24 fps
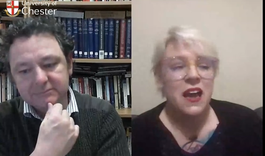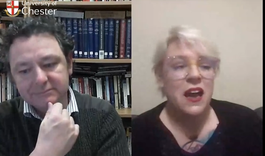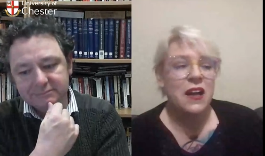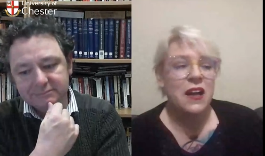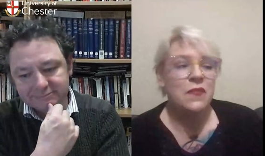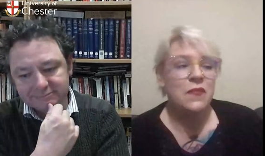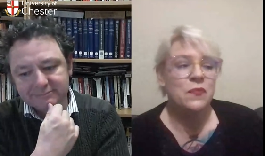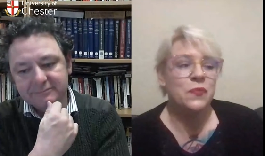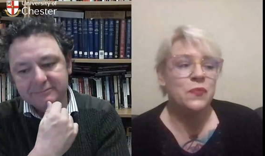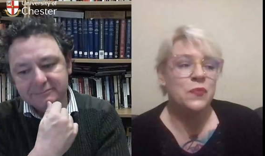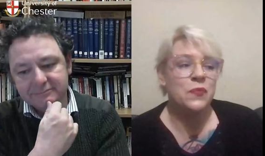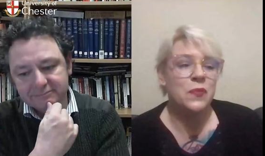
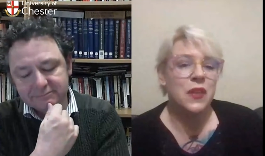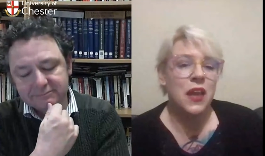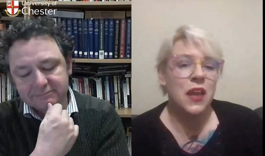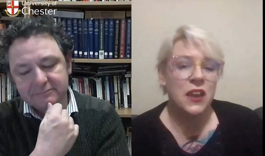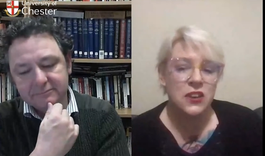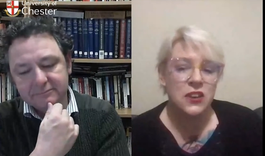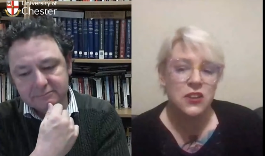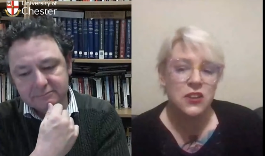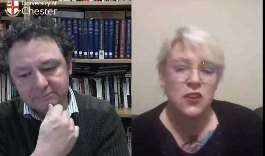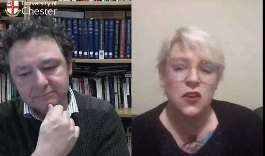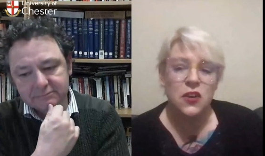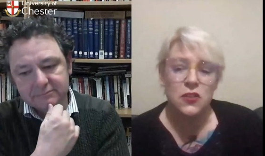Speaker 1: Um,
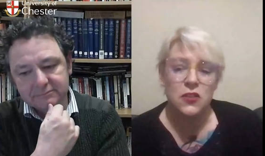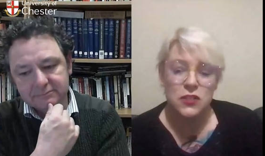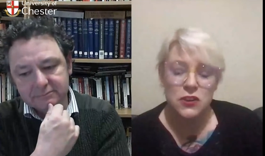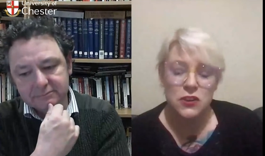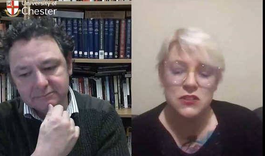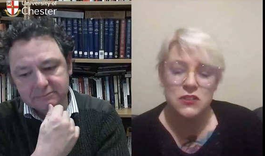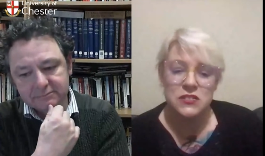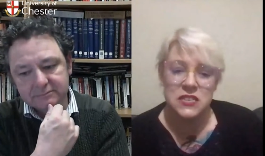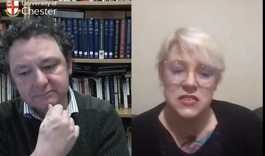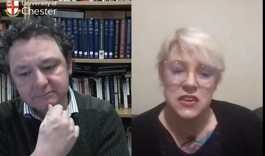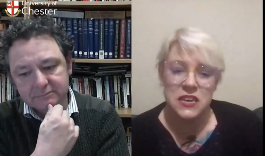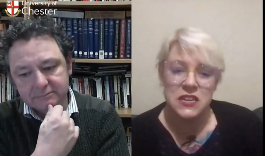and, you know,
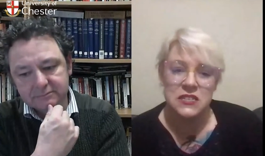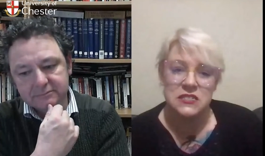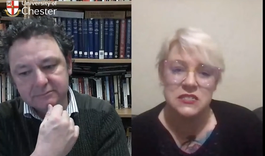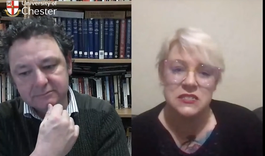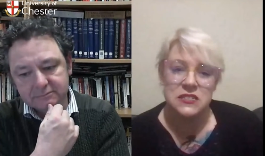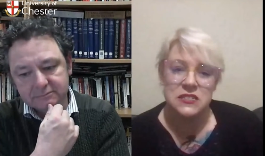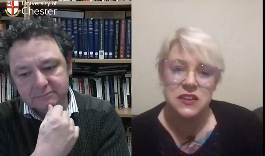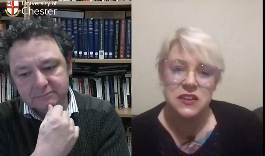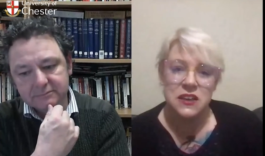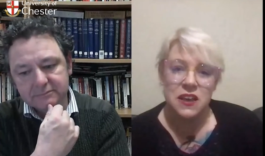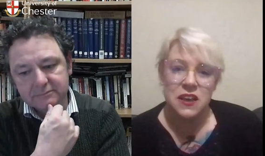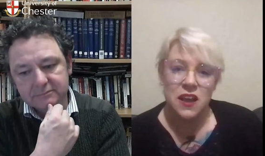those
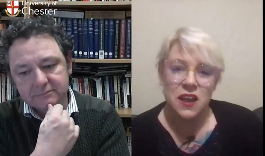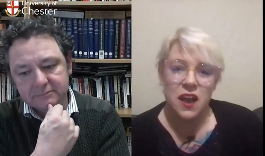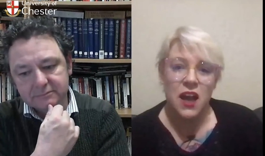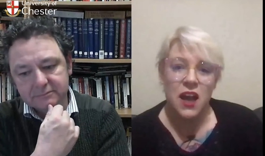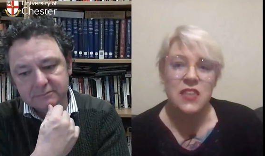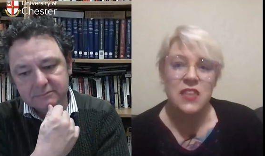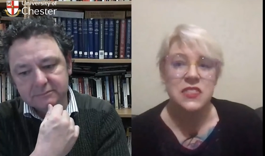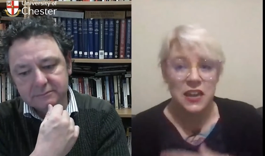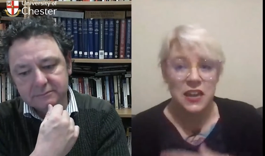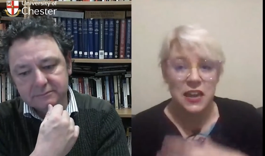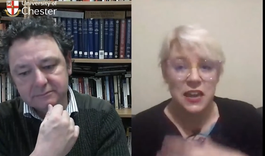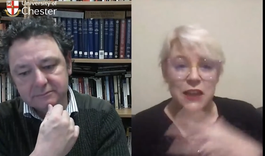things
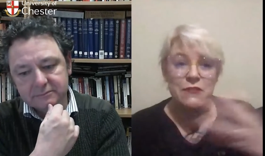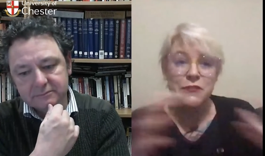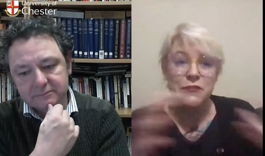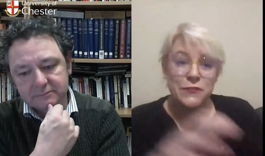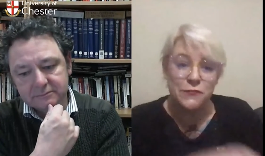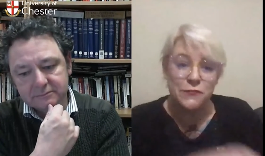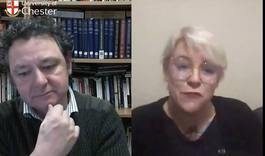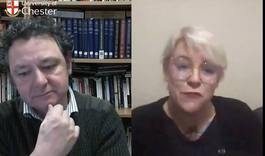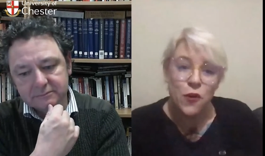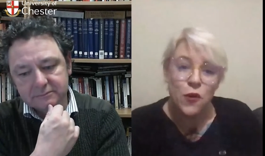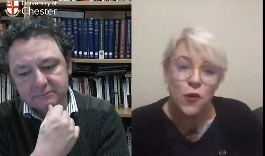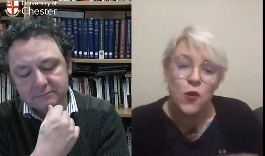I think
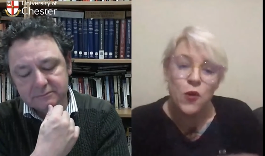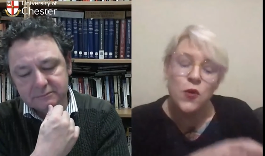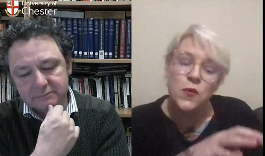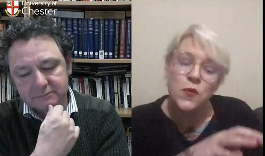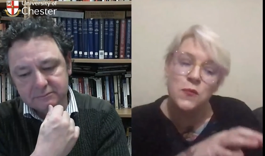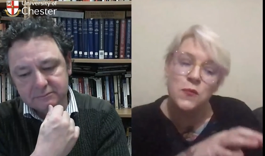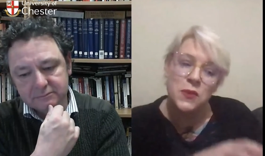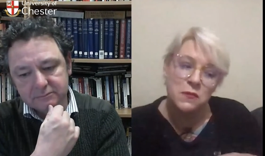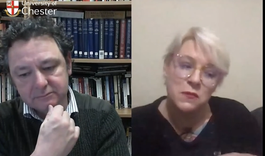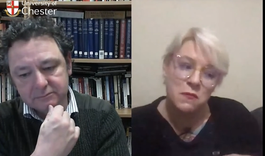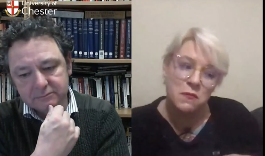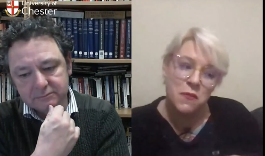
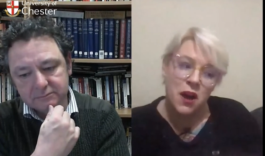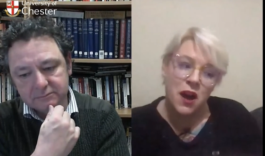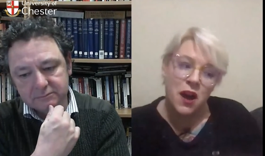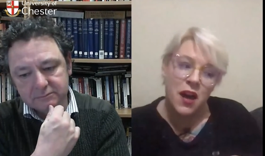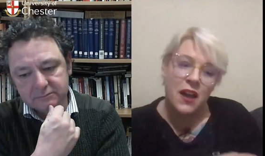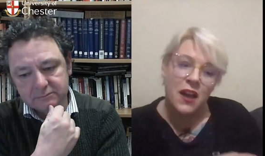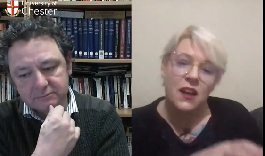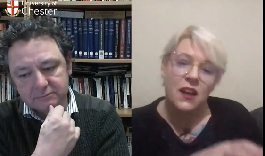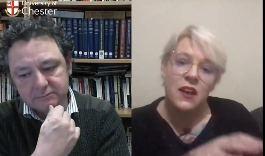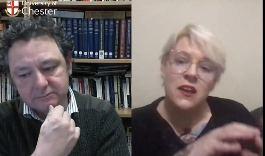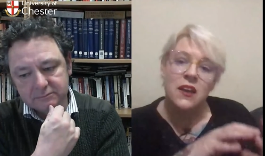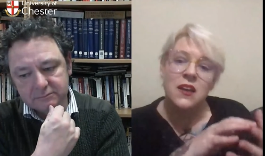inform
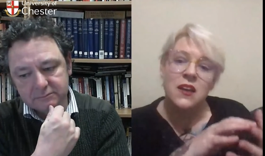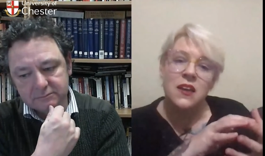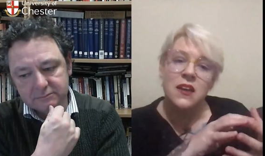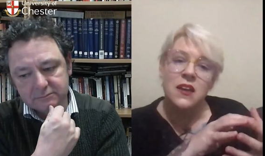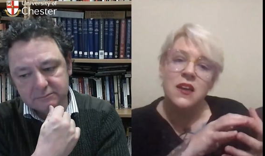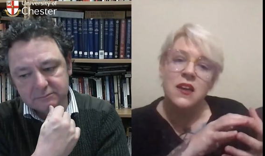my